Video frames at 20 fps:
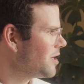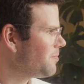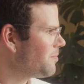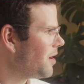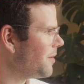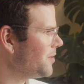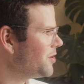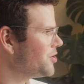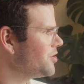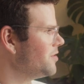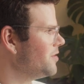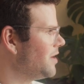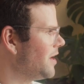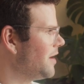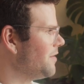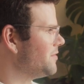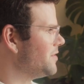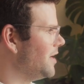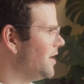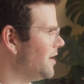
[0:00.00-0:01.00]
I probably shouldn't
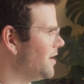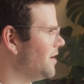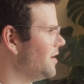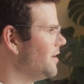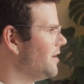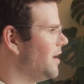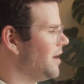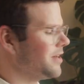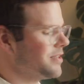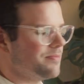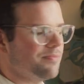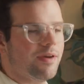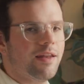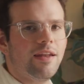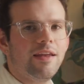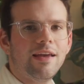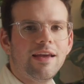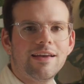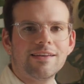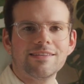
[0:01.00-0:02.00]
have taken as
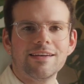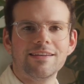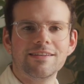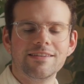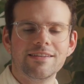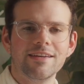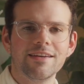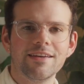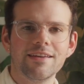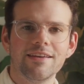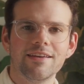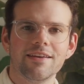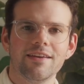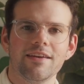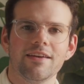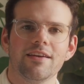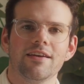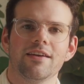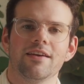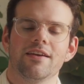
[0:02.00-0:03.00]
many as I did
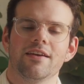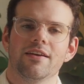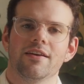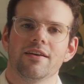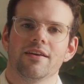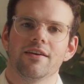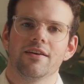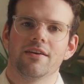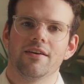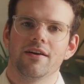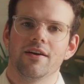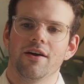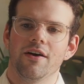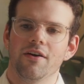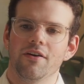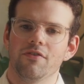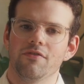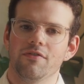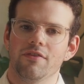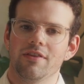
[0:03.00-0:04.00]

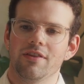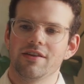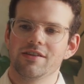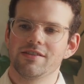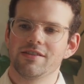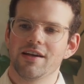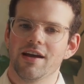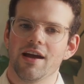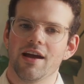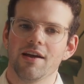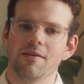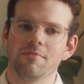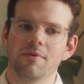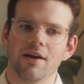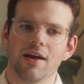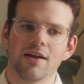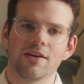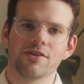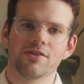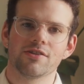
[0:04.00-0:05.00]
of this guy, but
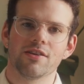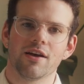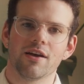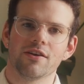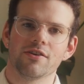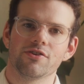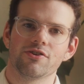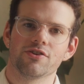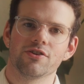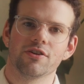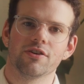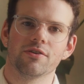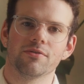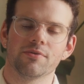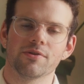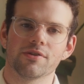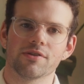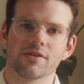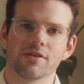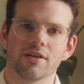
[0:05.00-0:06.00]
I just thought his shirt
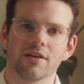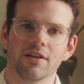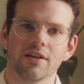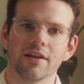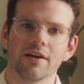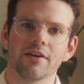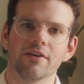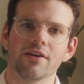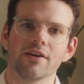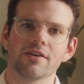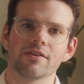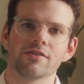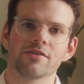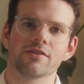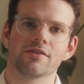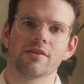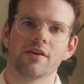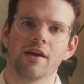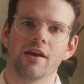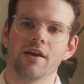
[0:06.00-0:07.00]
was
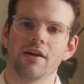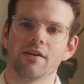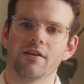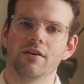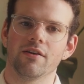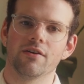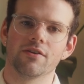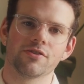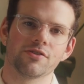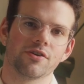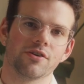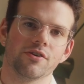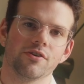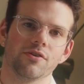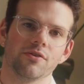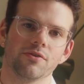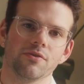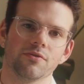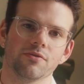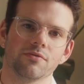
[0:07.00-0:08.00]
hilarious and
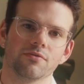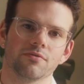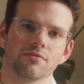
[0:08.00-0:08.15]
also